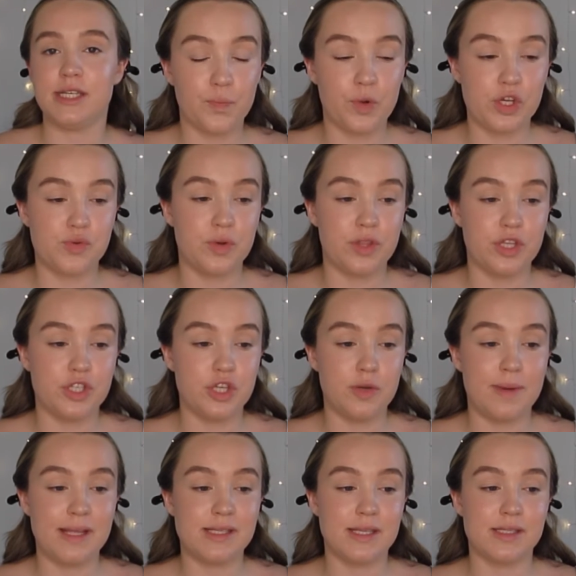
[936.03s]
which were the two
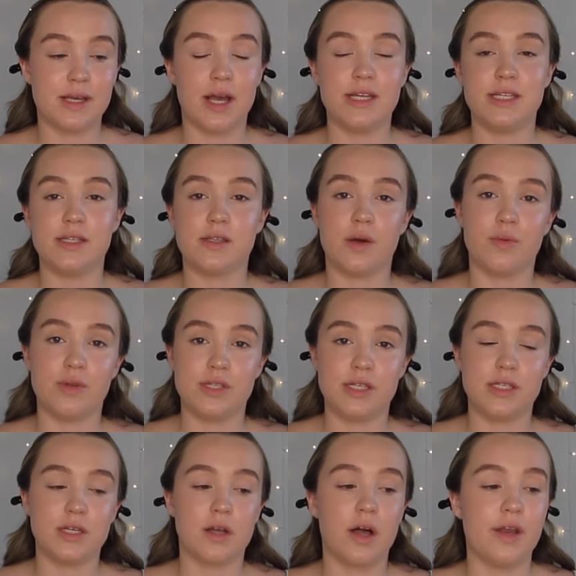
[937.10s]
main societies I wanted
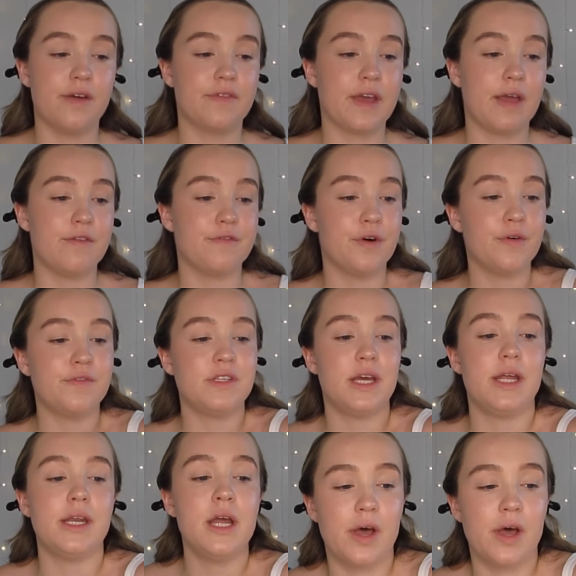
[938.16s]
to kind of get involved in,